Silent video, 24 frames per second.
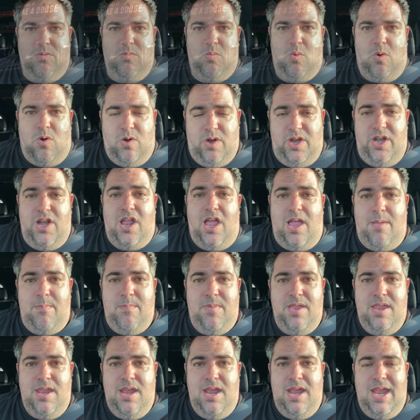warming up
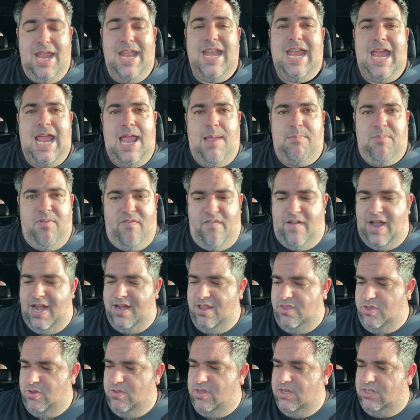and amplified
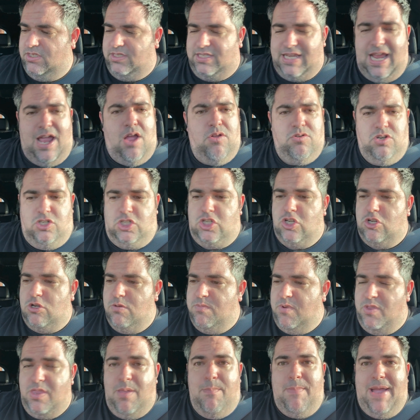it through this sound
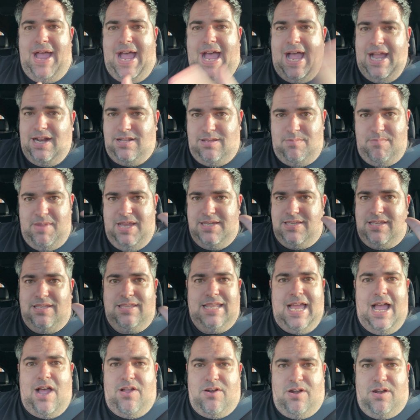tube on the back that makes it
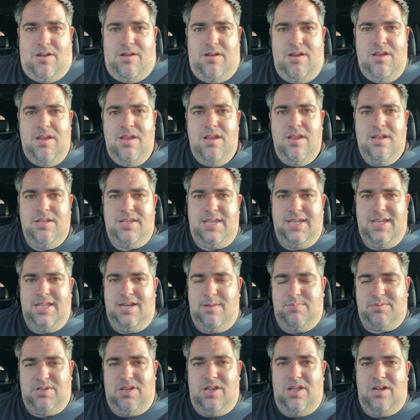louder to get
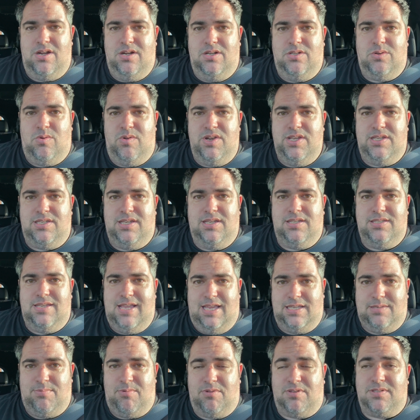up to 126
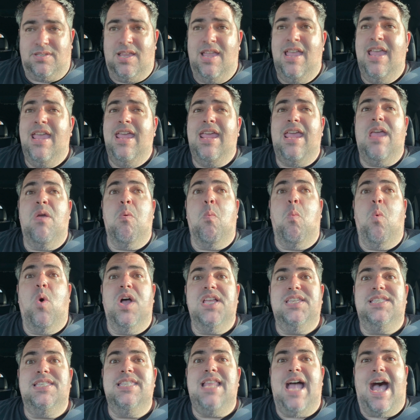decibels. It
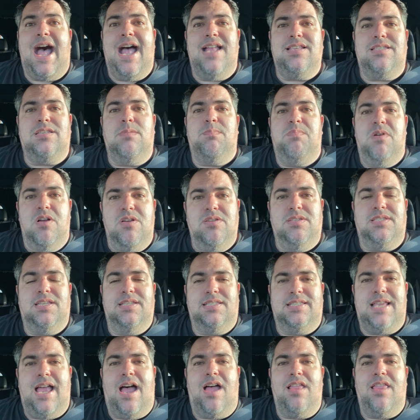was not supposed to
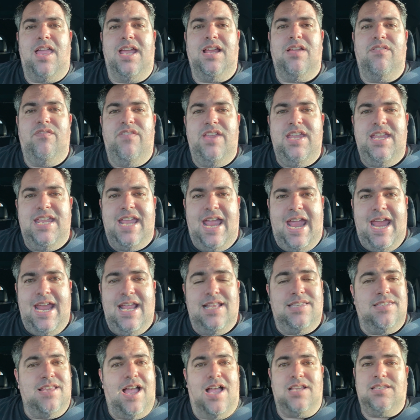sound like a V8.
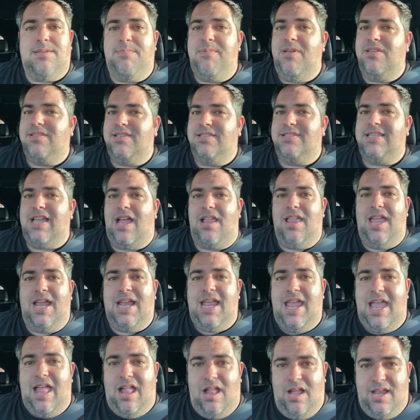It's not supposed to sound like
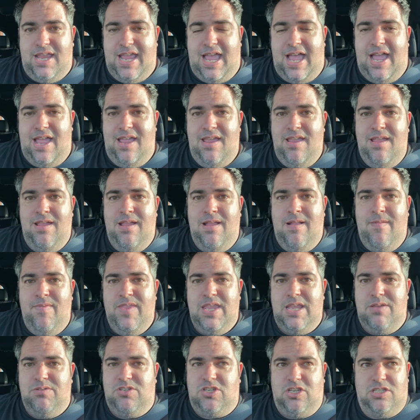a
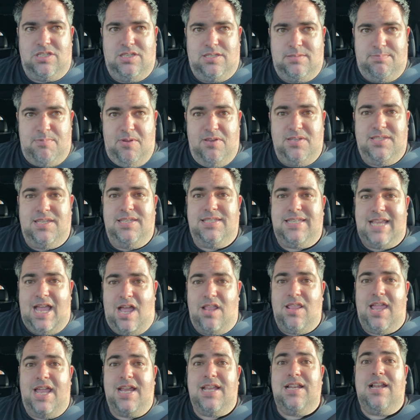Hellcat. It was just supposed to
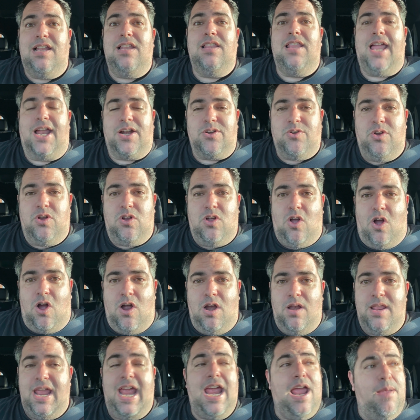sound like an electric
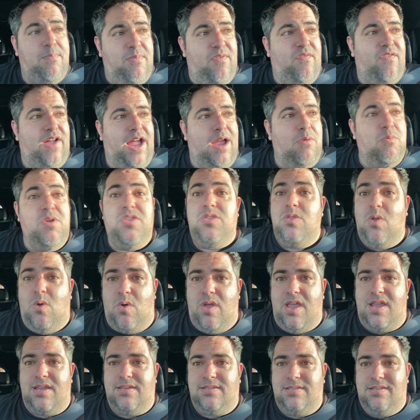car amplified with
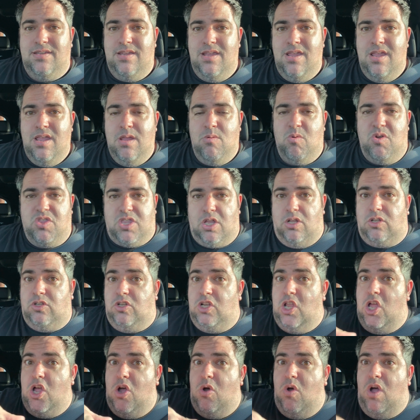noise, with a
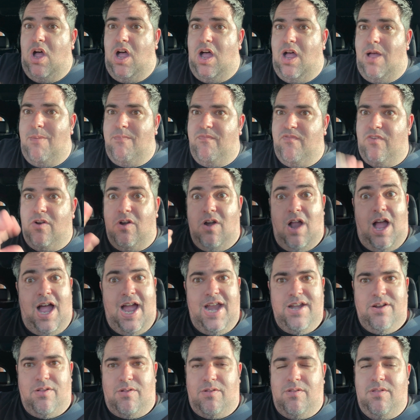low hum for
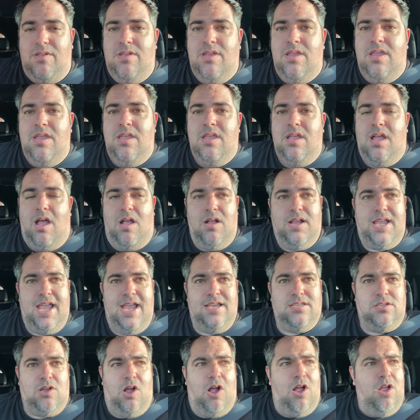idle.
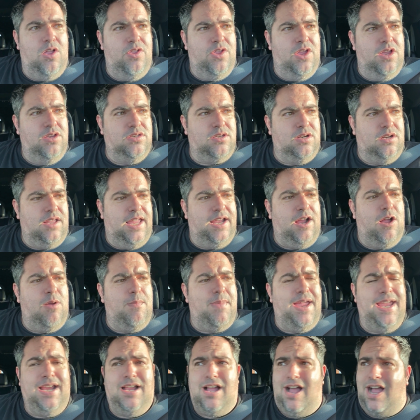Okay, so all of those are like, oh
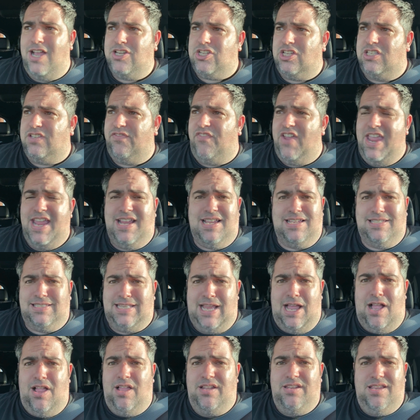my gosh, it's fake as
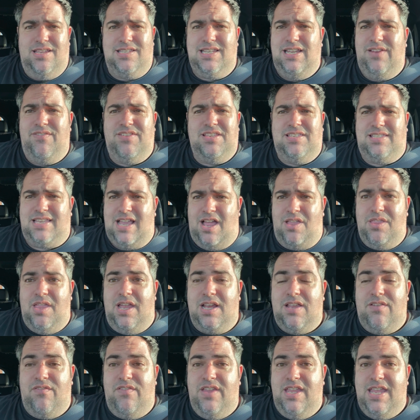hell. It doesn't even sound
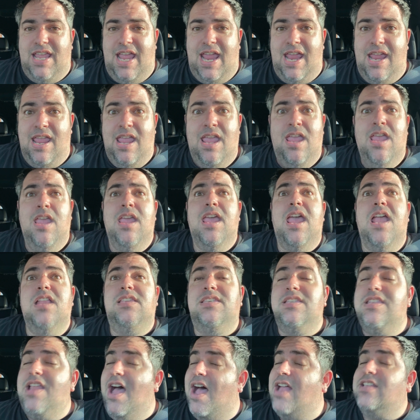like a V8.
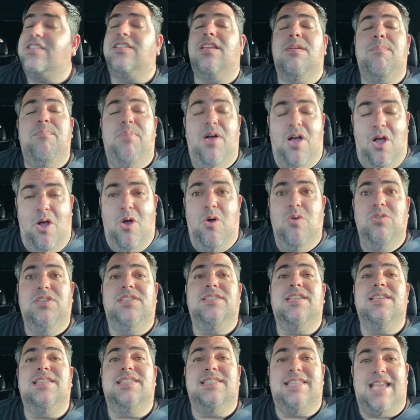It's not
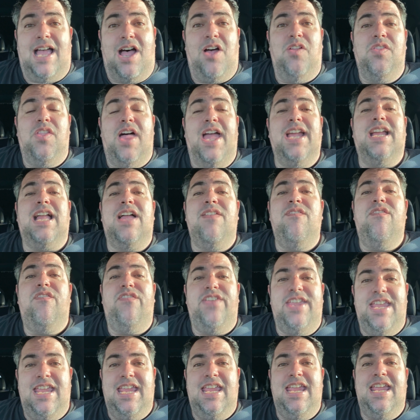supposed to sound like a
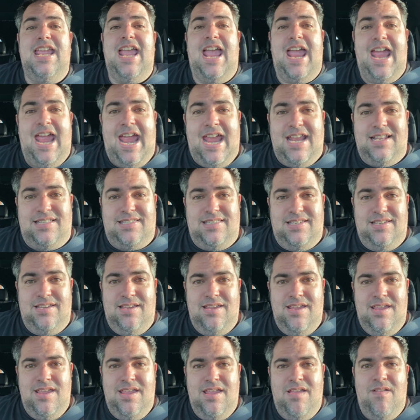
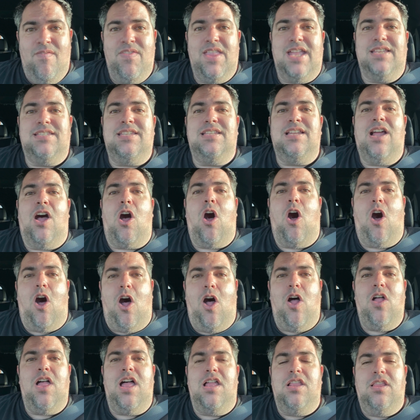V8. It's an
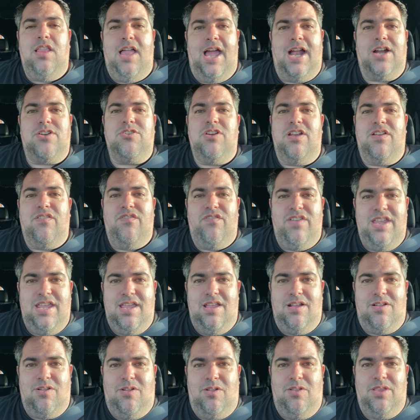all-electric
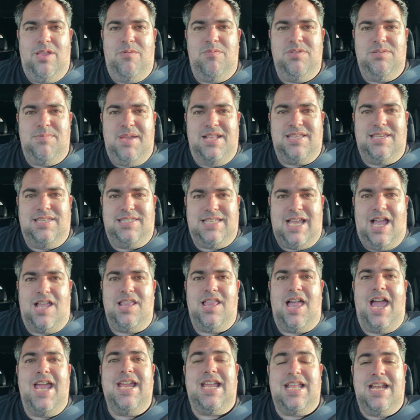vehicle that was meant to sound
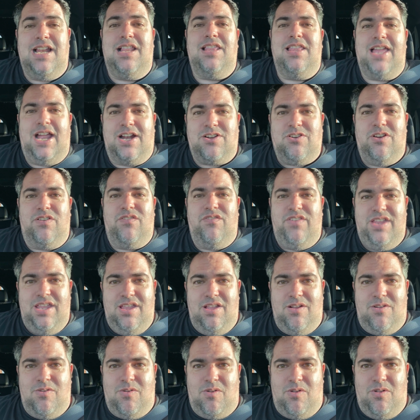like an electric
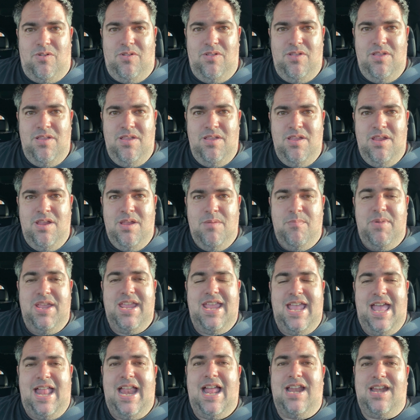vehicle, but
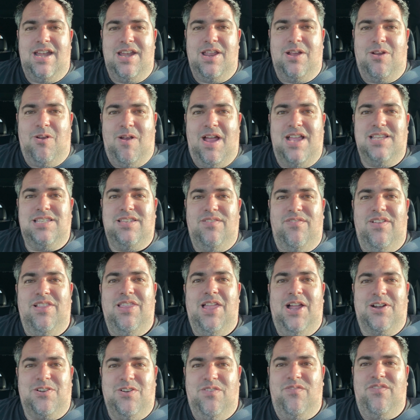yet had an aggressive
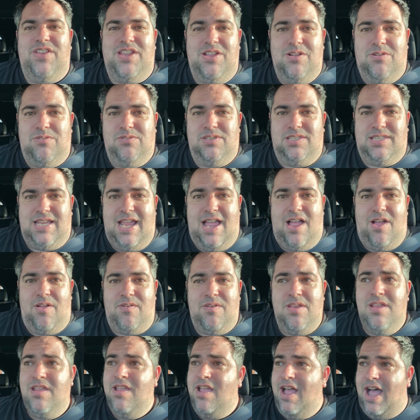electric vehicle
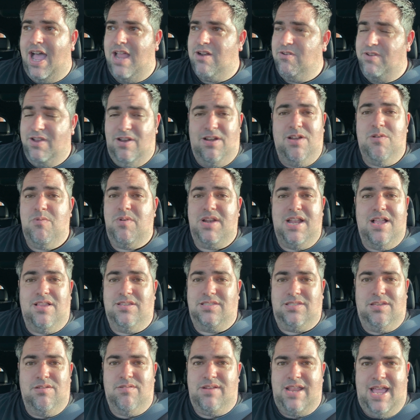sound. I don't hear anyone
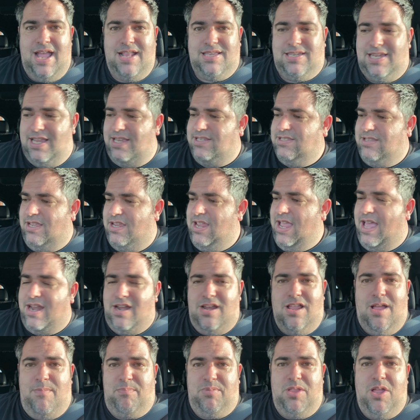else doing that. Tesla had
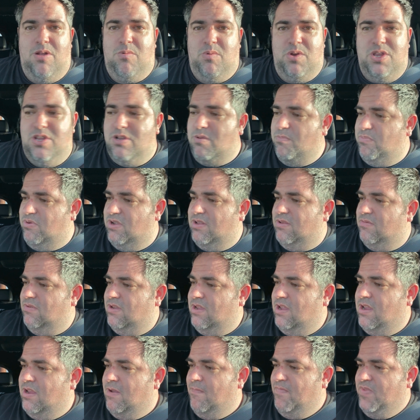an upload where you can put
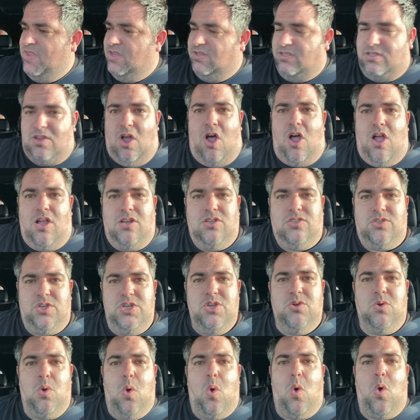songs through
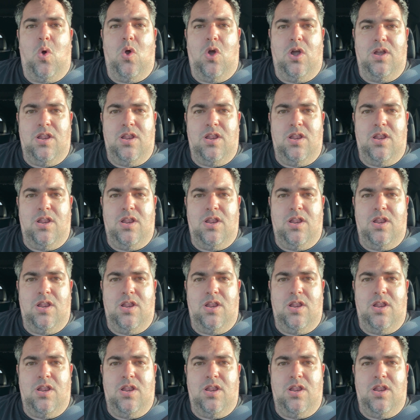your horn